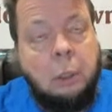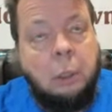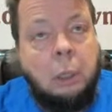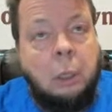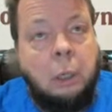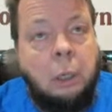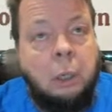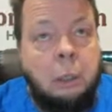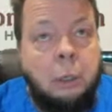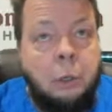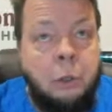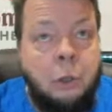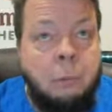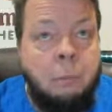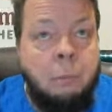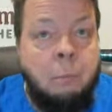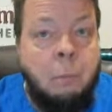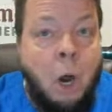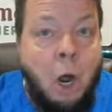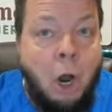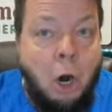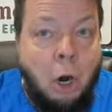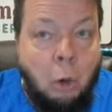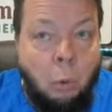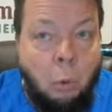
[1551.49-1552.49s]
Uh, and the
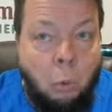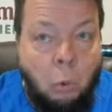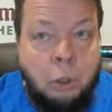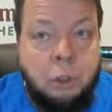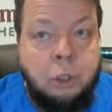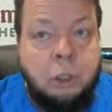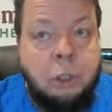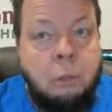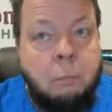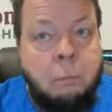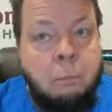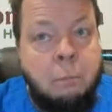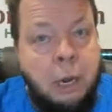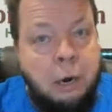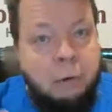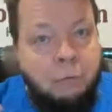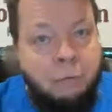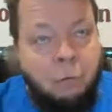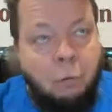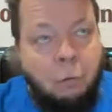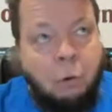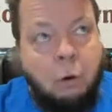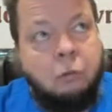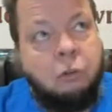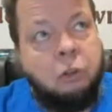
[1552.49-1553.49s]
model works. The
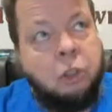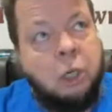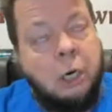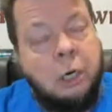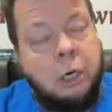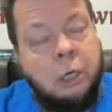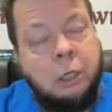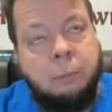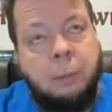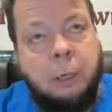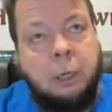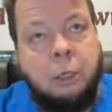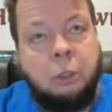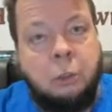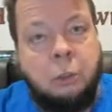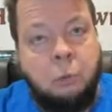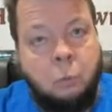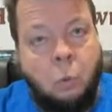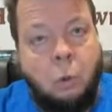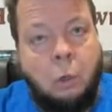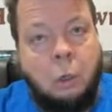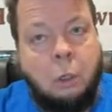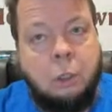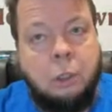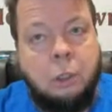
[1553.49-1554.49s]
metaphor of Chinese medicine
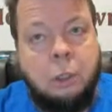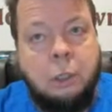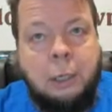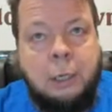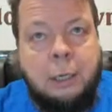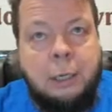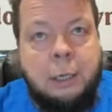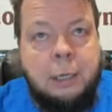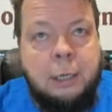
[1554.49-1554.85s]
works.